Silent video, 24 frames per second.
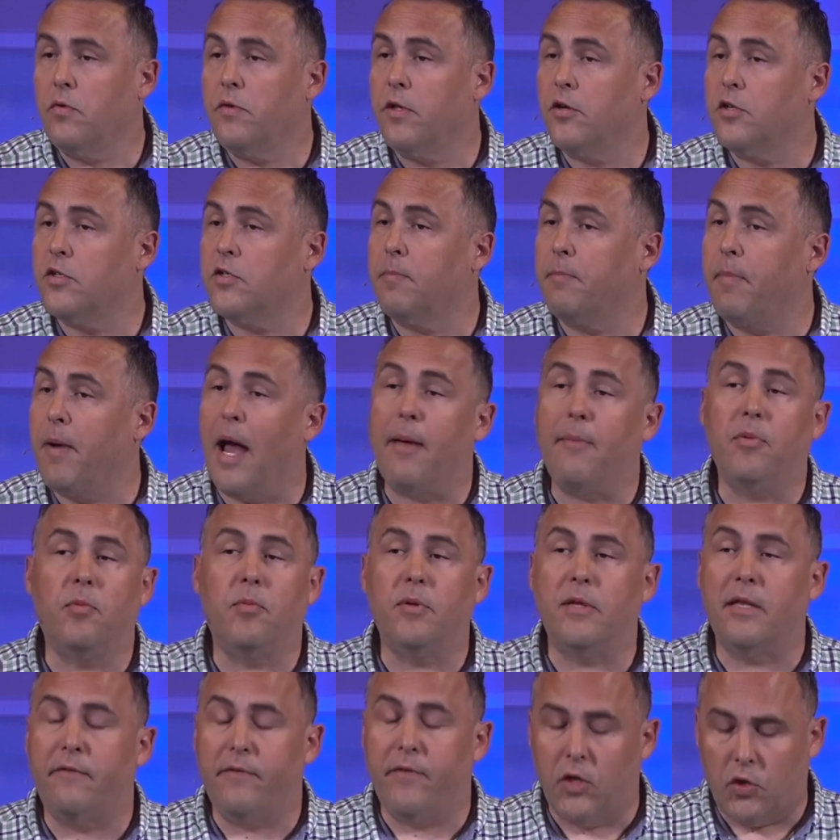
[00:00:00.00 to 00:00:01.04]
There's a Bible
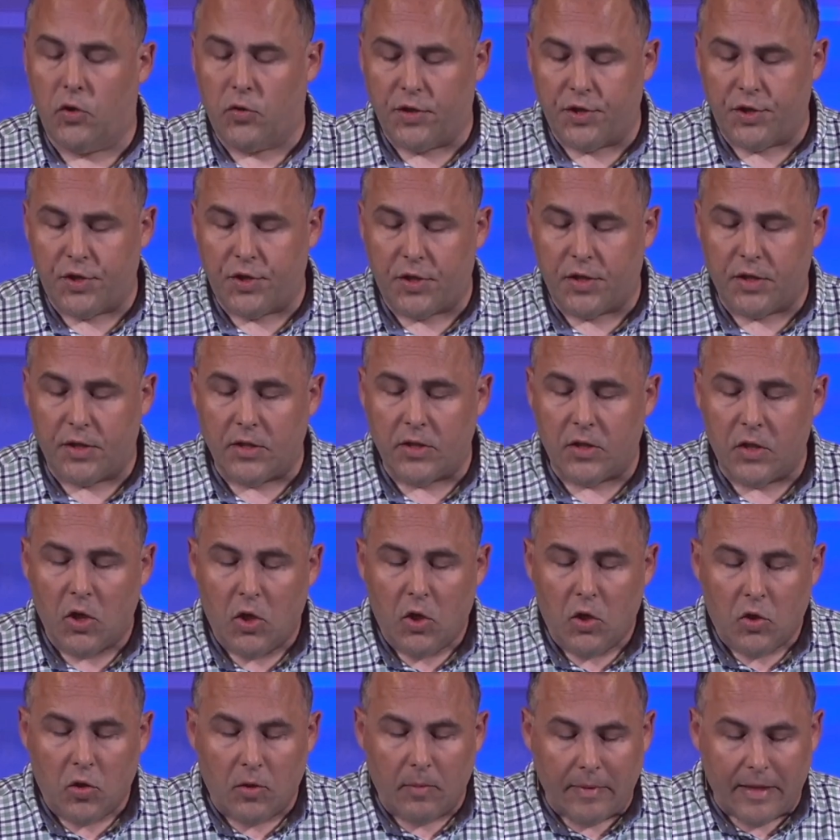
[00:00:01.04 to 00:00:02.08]
believing Christians
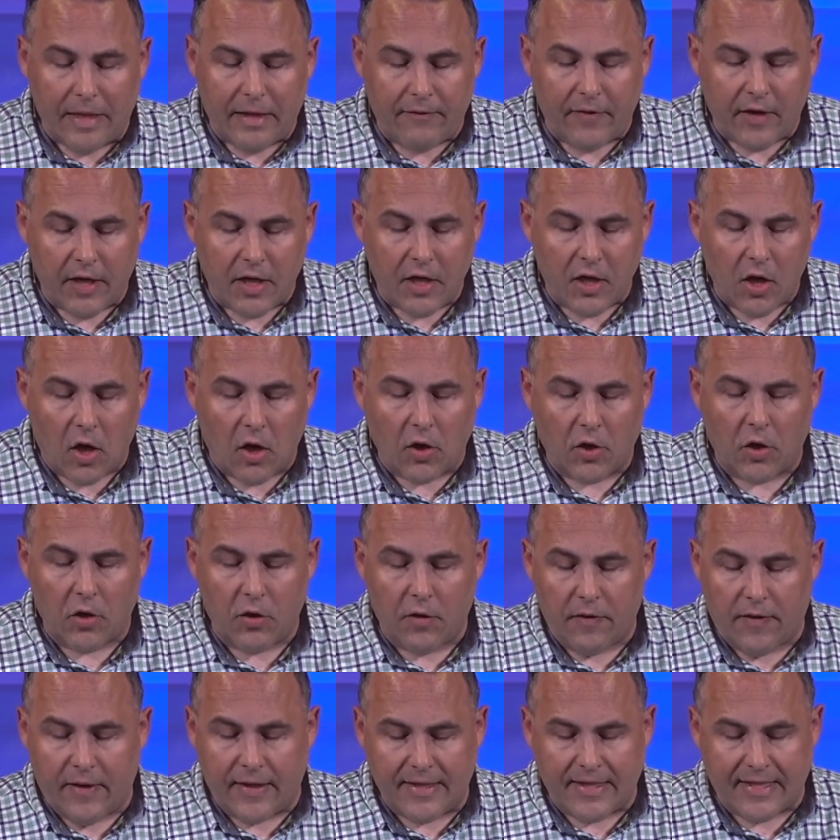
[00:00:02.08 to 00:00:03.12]
who believe in a young
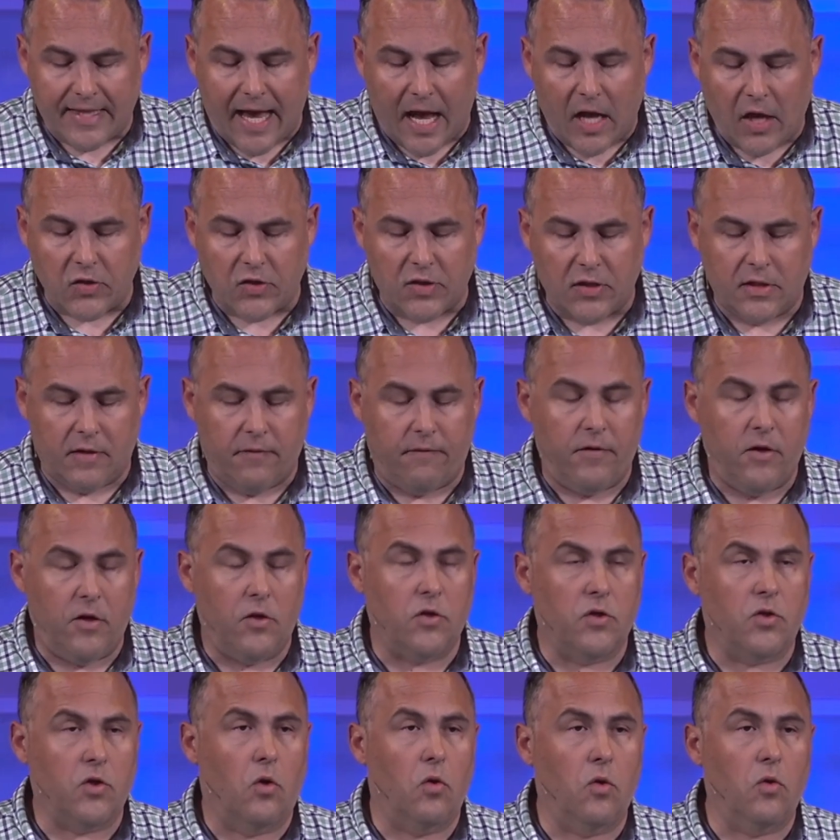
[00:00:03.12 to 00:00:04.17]
earth that's thousands of
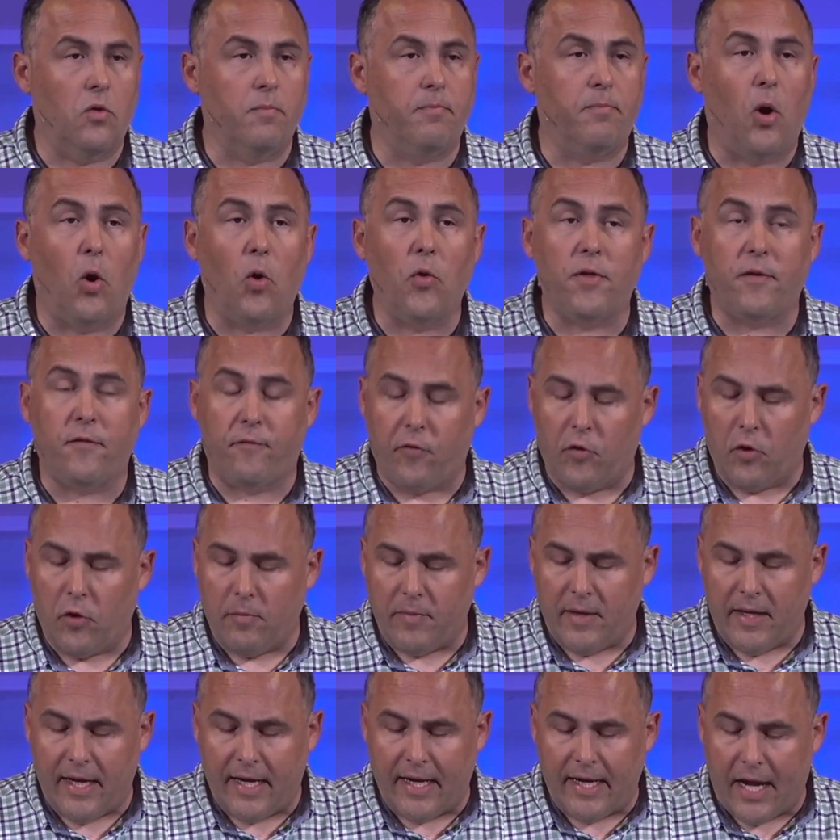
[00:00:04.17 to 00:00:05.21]
years old. Both affirm
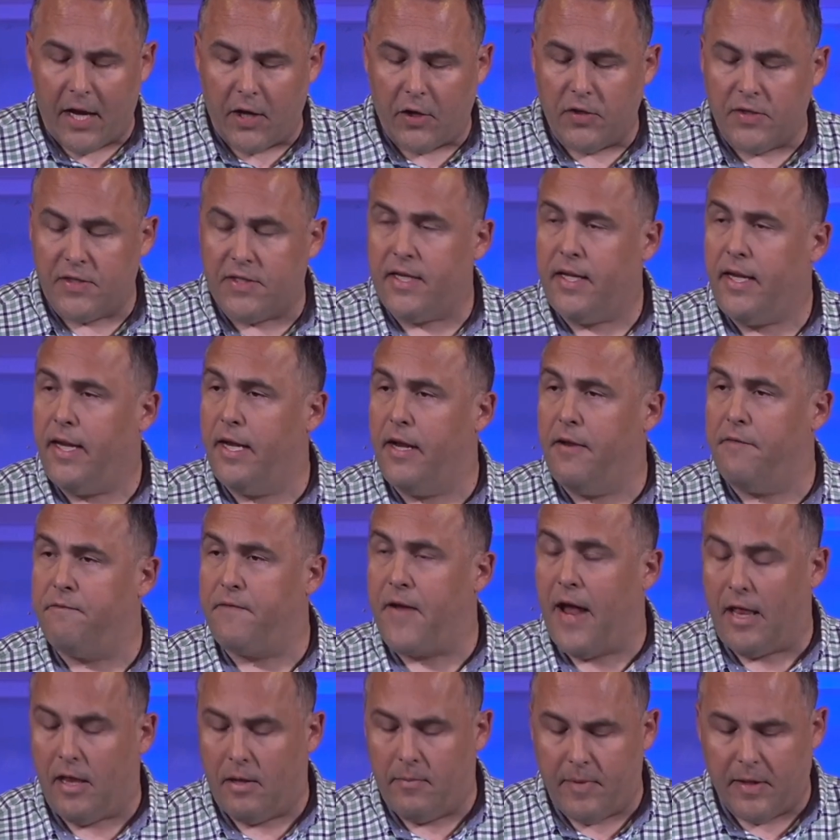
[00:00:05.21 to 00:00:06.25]
the inerrancy and
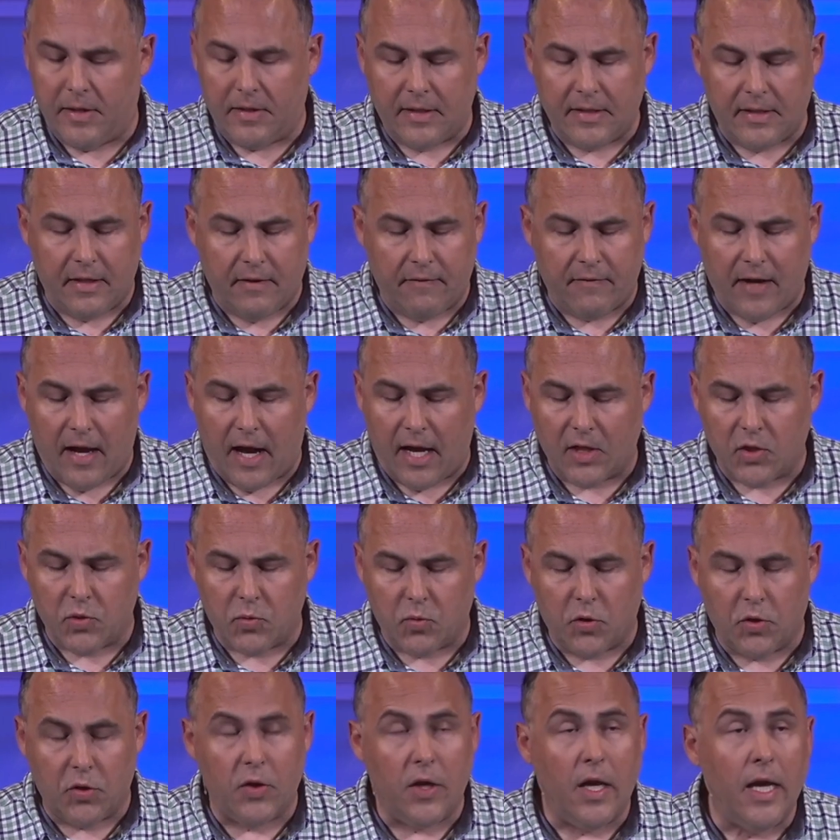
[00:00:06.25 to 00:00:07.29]
infallibility of God's
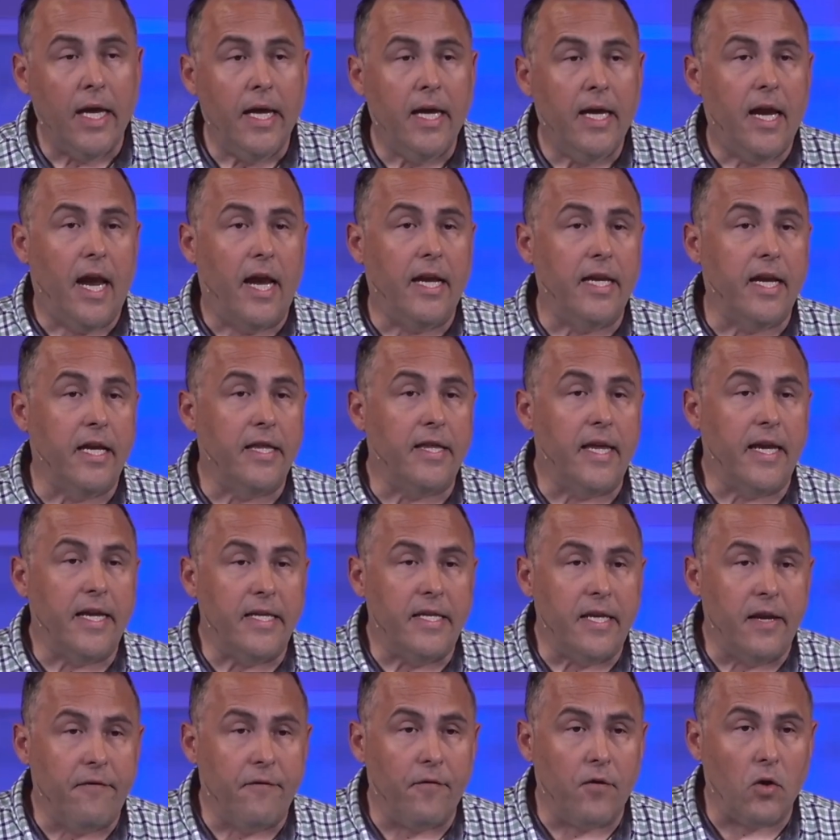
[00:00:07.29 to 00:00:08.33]
word, and yet they
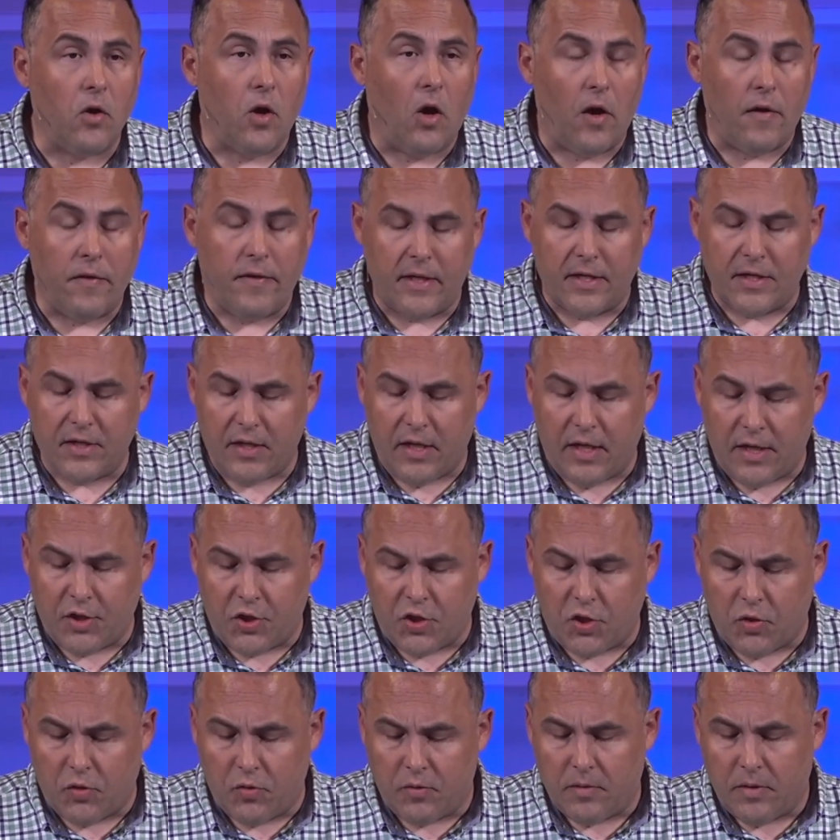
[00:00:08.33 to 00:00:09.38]
differ on this
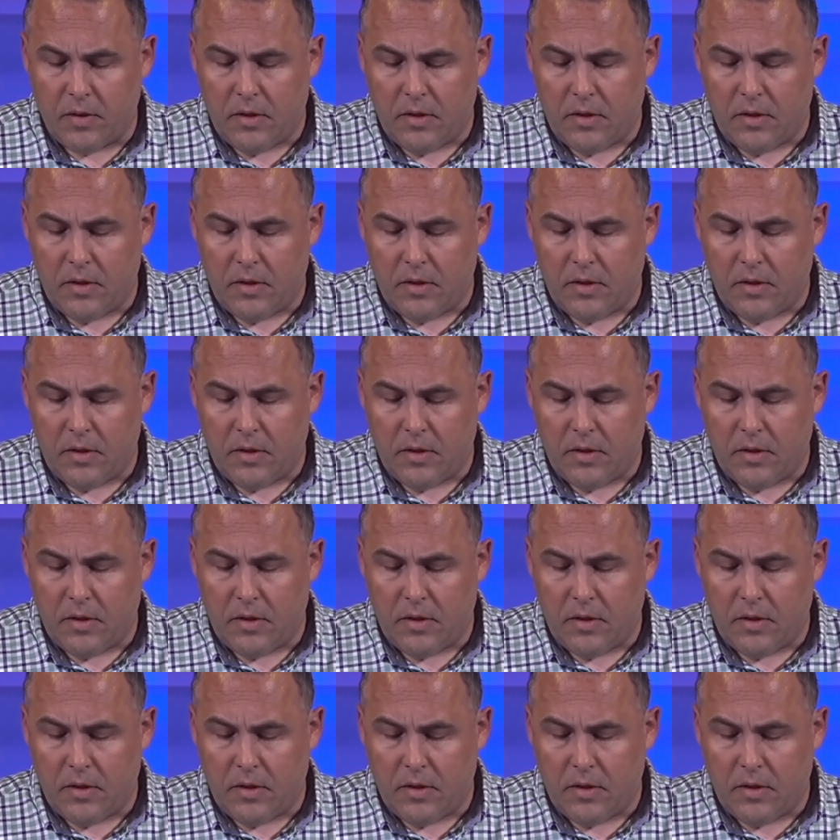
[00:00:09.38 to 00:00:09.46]
issue.